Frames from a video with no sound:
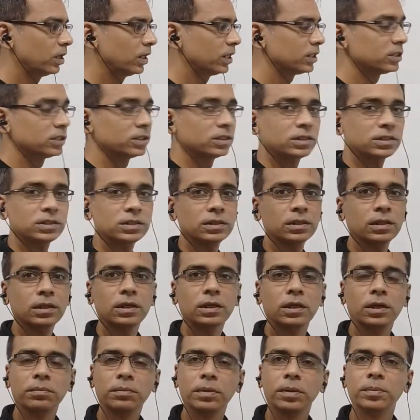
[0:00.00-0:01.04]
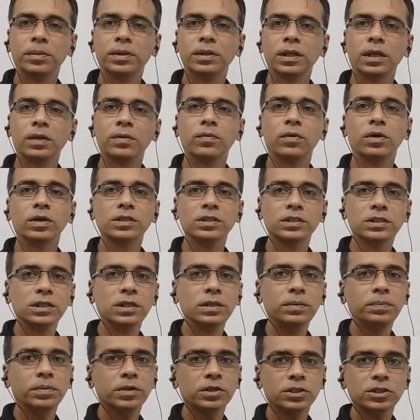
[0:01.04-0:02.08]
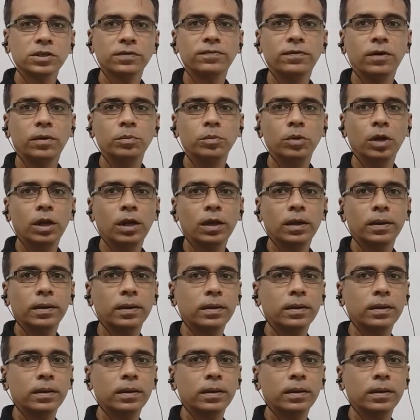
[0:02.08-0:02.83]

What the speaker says: let's remember that what is the pressure formula.